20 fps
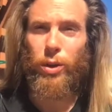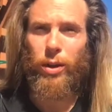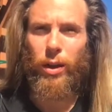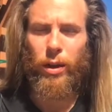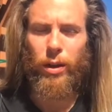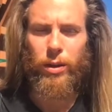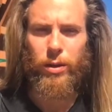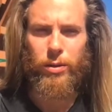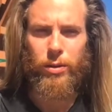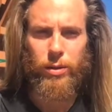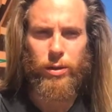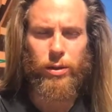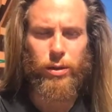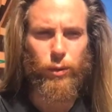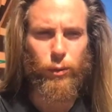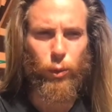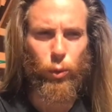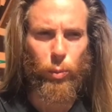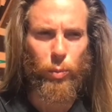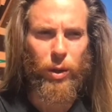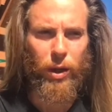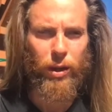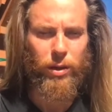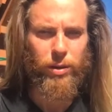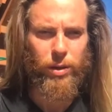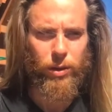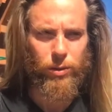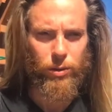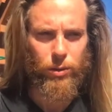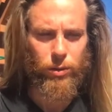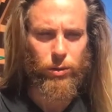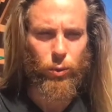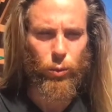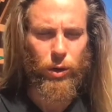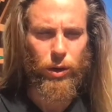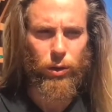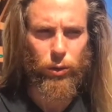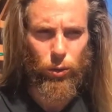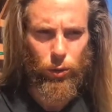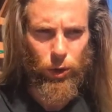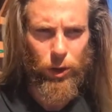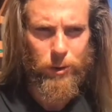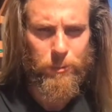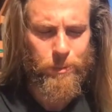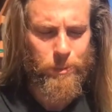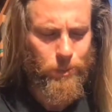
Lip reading: at least if you were paying attention to week 3,